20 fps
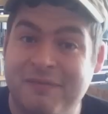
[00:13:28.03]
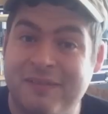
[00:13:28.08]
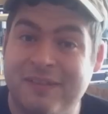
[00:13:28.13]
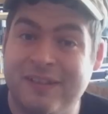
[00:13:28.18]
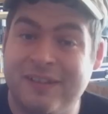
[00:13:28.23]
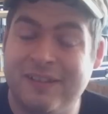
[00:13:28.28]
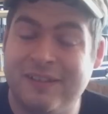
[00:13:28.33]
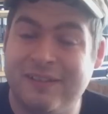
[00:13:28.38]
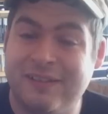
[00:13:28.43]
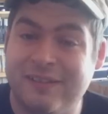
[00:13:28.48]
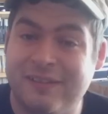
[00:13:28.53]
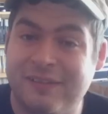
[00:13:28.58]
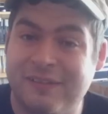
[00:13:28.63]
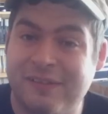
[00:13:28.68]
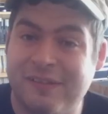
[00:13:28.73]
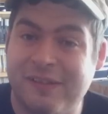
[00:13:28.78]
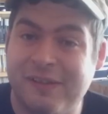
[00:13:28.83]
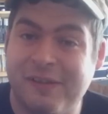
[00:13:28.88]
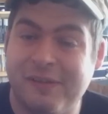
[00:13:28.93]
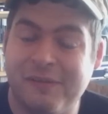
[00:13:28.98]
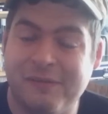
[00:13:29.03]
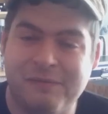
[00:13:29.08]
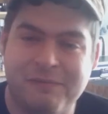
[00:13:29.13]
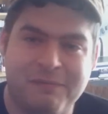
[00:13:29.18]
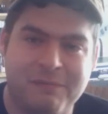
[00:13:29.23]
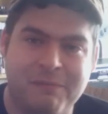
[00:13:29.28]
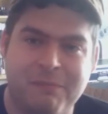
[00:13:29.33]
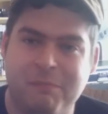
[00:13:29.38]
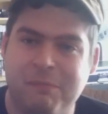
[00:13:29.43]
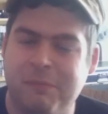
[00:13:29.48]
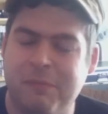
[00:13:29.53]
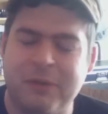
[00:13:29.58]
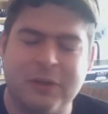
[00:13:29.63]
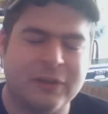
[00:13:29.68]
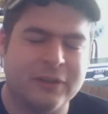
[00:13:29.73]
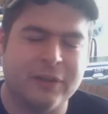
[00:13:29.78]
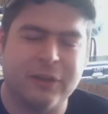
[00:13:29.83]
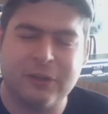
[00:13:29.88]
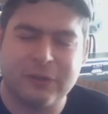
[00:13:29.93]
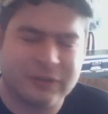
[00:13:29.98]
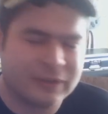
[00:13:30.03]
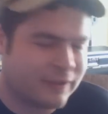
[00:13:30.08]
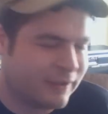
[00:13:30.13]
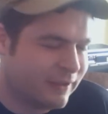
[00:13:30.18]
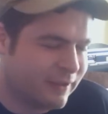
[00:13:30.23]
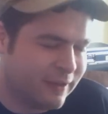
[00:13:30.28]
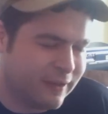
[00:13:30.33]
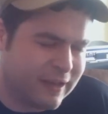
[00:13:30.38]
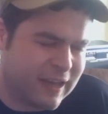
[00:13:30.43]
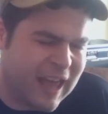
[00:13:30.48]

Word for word: the oh, bugger logs,